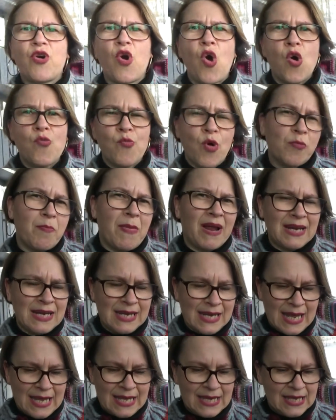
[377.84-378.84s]
home on
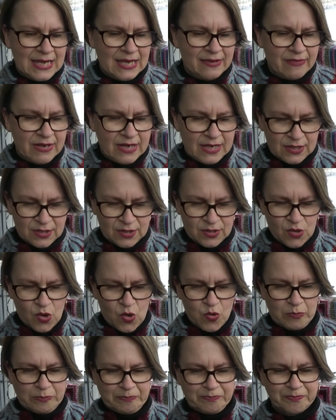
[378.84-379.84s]
Monday evening,
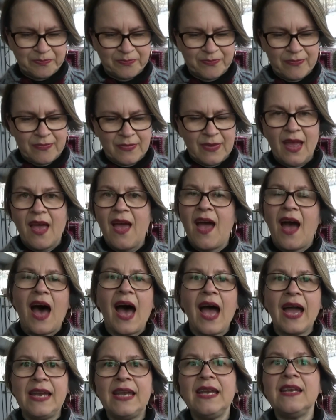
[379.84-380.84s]
so
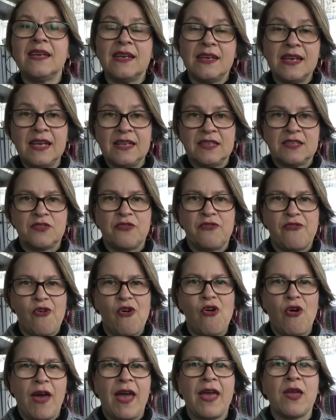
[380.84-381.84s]
I didn't knit
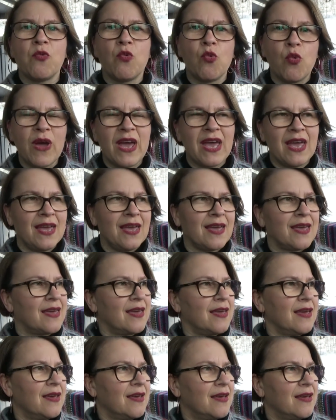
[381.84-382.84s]
for a week.